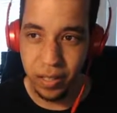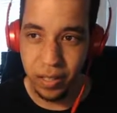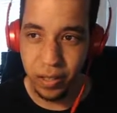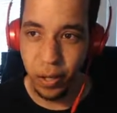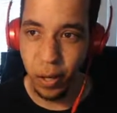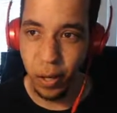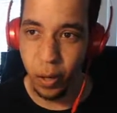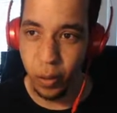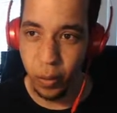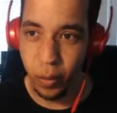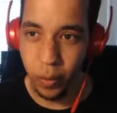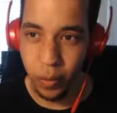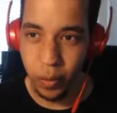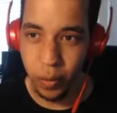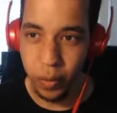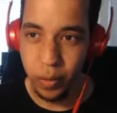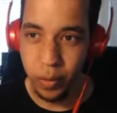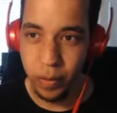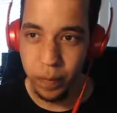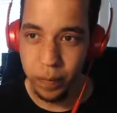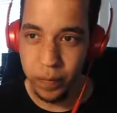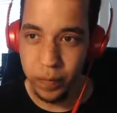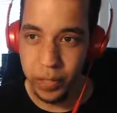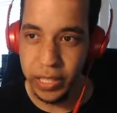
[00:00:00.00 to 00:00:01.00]
No.
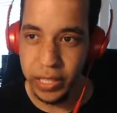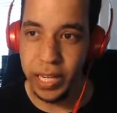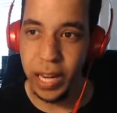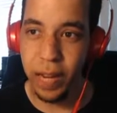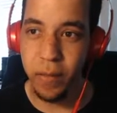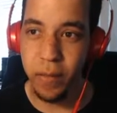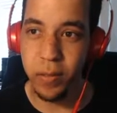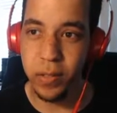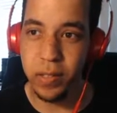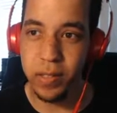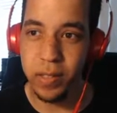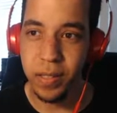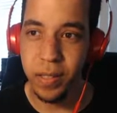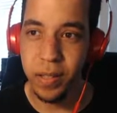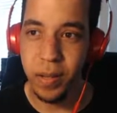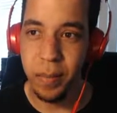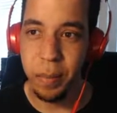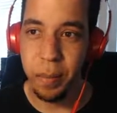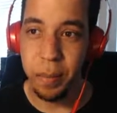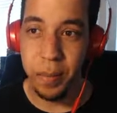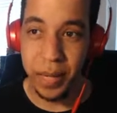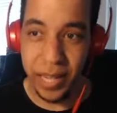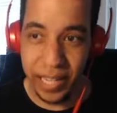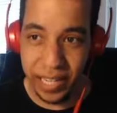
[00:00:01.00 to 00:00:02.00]
He gave us...
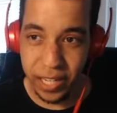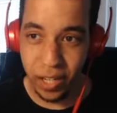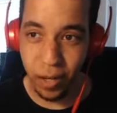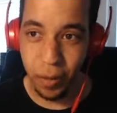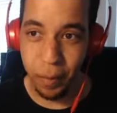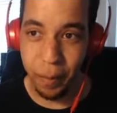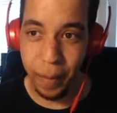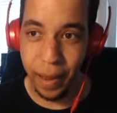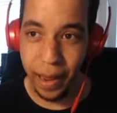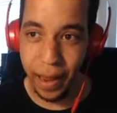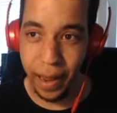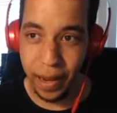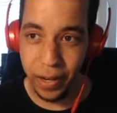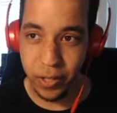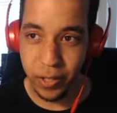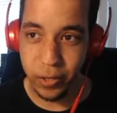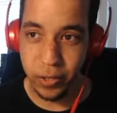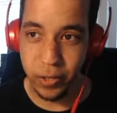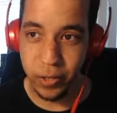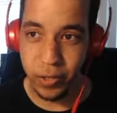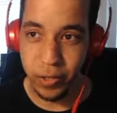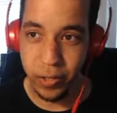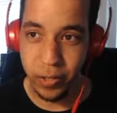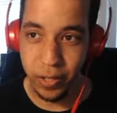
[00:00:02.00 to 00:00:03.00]
Meteor
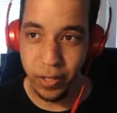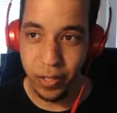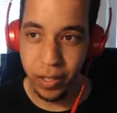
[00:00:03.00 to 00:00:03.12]
Mash.